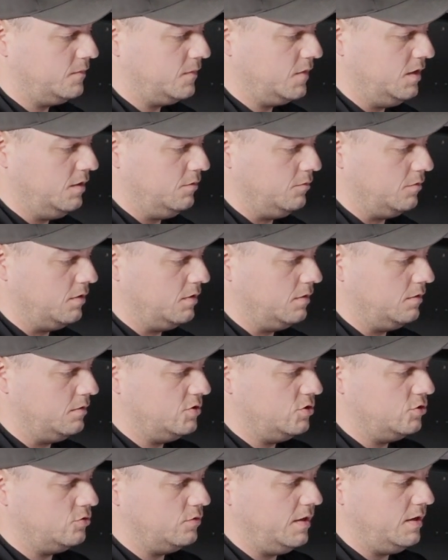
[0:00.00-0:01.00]
And we're going to
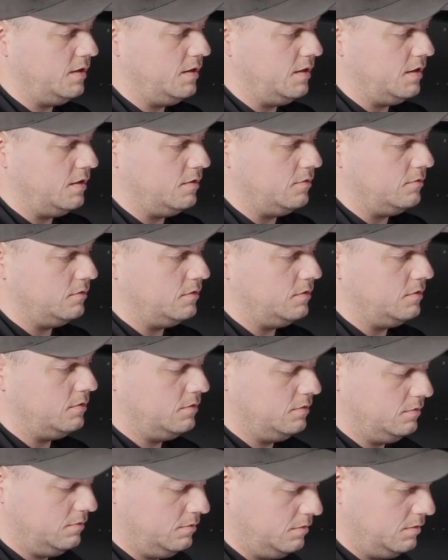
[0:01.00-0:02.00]
straighten out
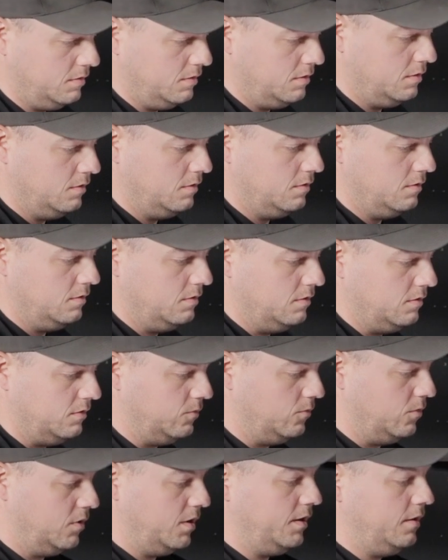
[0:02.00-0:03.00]
this
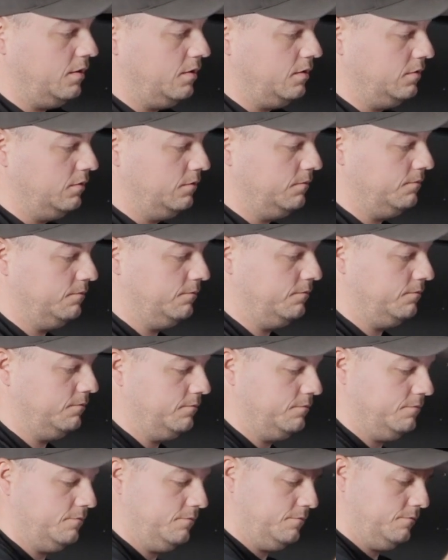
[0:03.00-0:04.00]
wire.
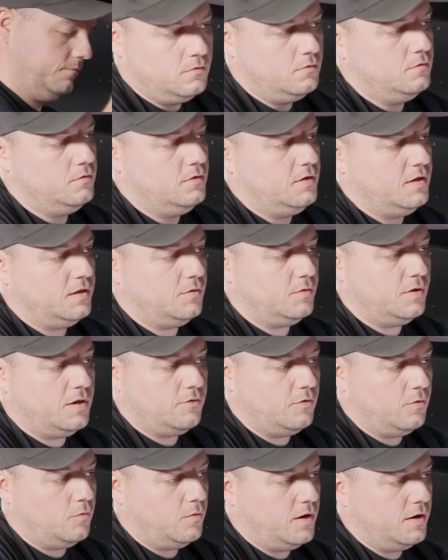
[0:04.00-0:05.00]
Now that we have
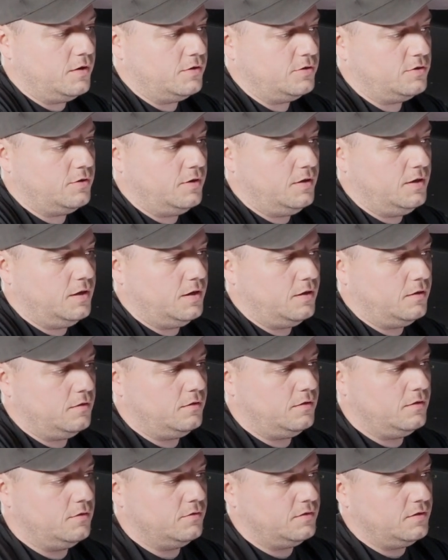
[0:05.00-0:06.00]
our wire straightened out,
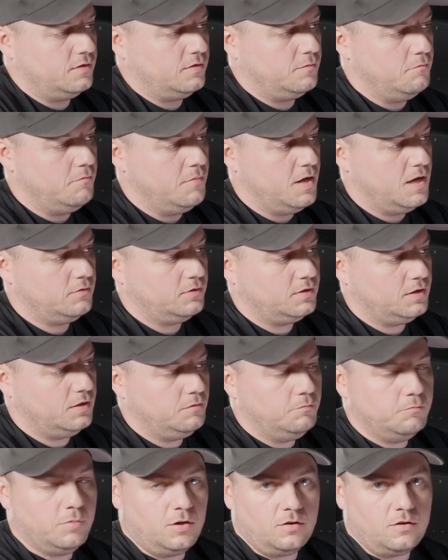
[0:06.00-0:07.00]
there's this
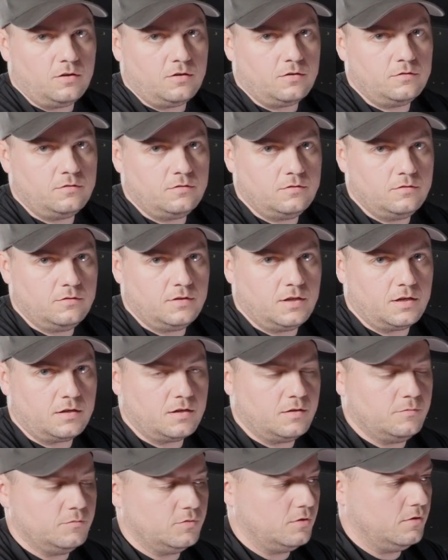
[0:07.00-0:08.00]
mounting ball that
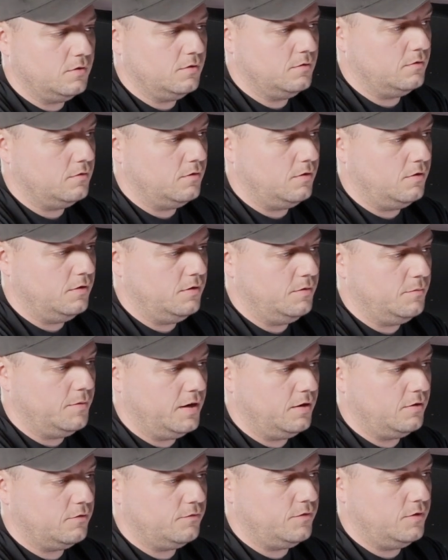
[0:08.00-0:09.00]
comes on the
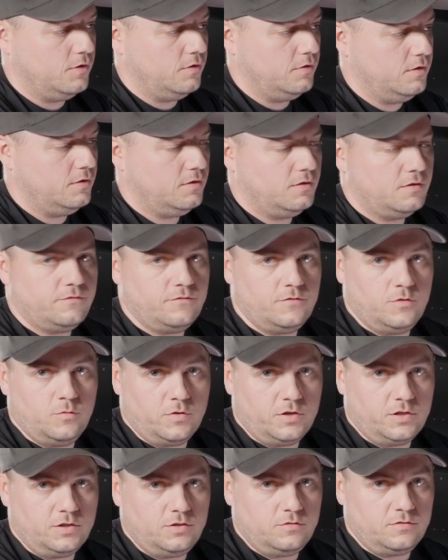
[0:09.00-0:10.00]
microphone as if you
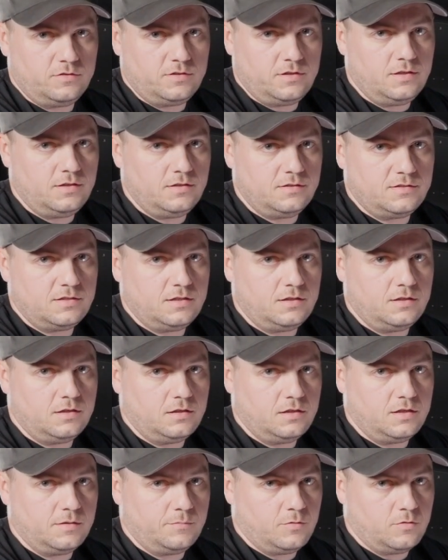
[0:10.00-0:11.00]
want to use the
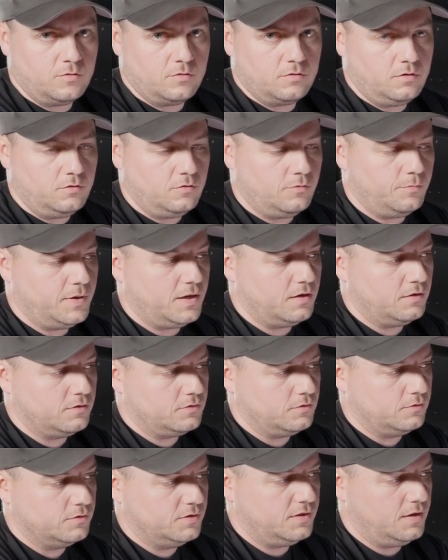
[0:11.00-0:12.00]
C-clip or the little
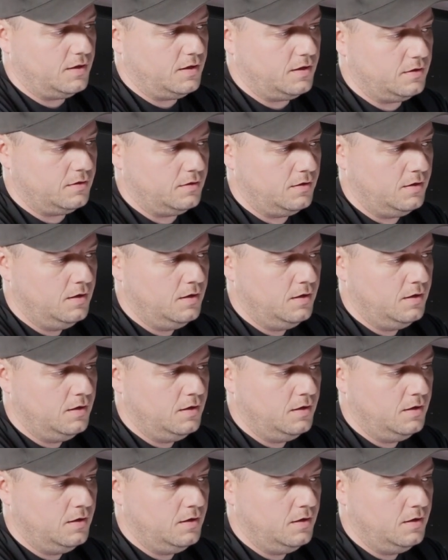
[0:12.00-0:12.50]
pedestal stand.